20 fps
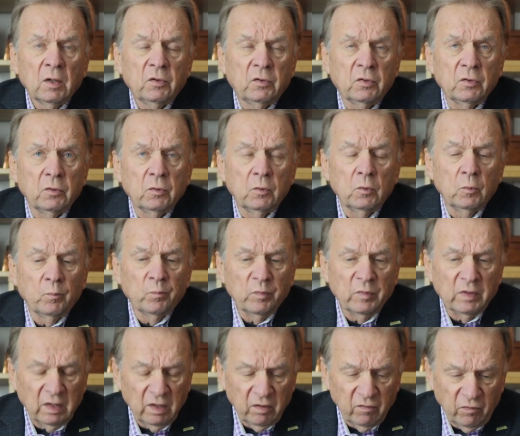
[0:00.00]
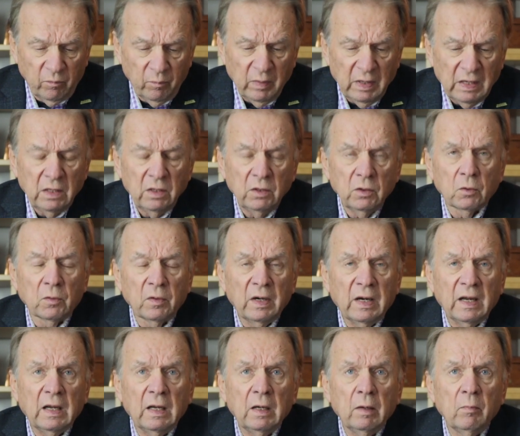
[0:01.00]
to give me your
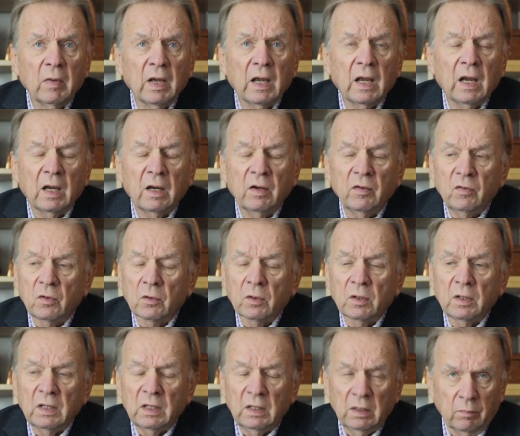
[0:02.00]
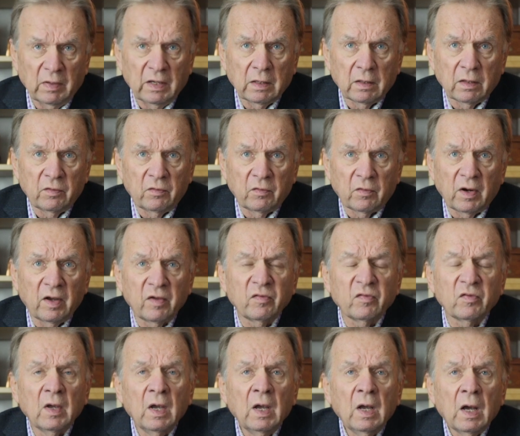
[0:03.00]
name and your email
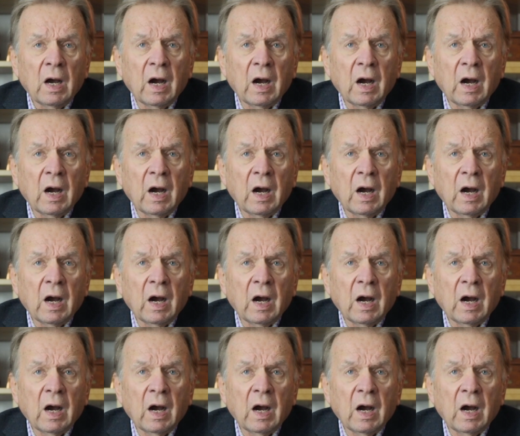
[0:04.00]
address.